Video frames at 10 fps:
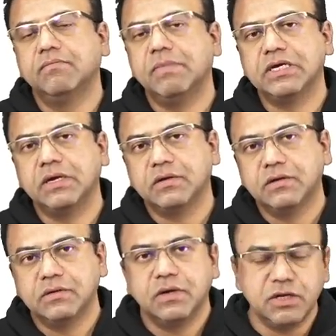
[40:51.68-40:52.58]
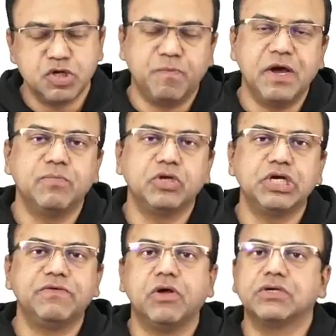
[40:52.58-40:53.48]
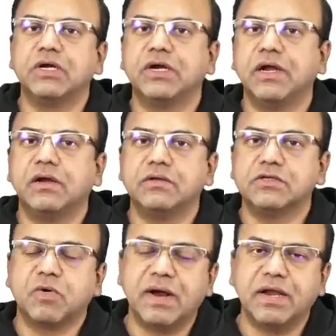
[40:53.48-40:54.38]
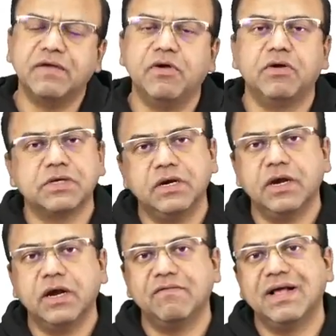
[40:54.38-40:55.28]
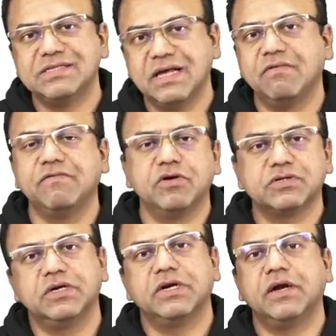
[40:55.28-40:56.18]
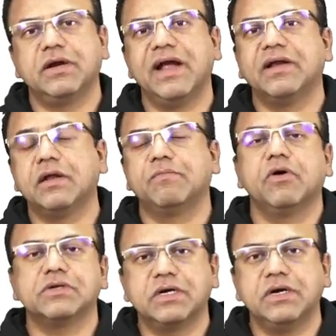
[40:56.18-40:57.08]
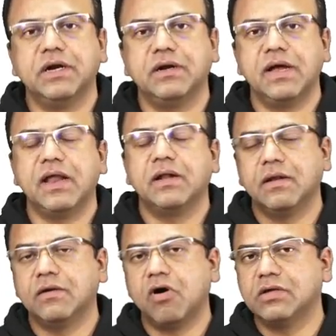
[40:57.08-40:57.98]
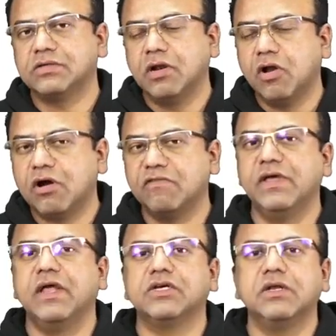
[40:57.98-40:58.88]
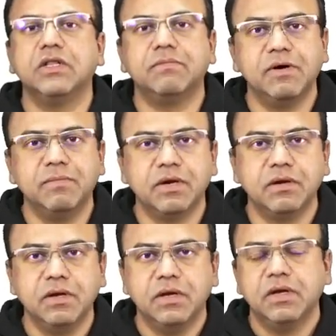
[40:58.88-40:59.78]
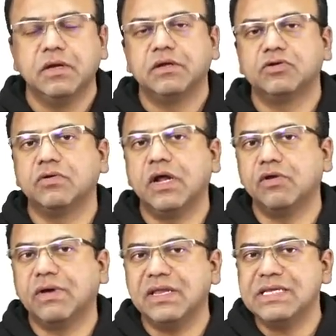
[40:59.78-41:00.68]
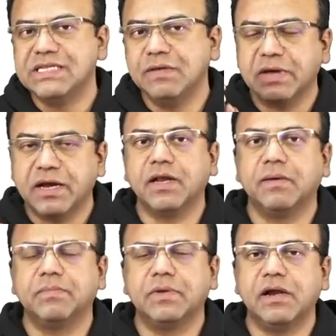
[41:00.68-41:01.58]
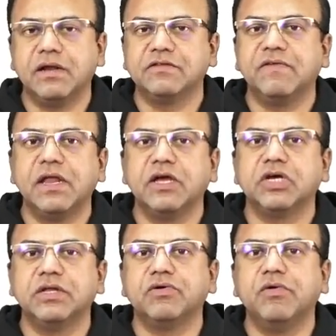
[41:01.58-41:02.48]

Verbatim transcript: patient in supine position we auscultate, squatting we auscultate, valsalva we auscultate, hand grip we auscultate and it will cause a lot of variation in the murmur so that you can easily pick it up that this variation is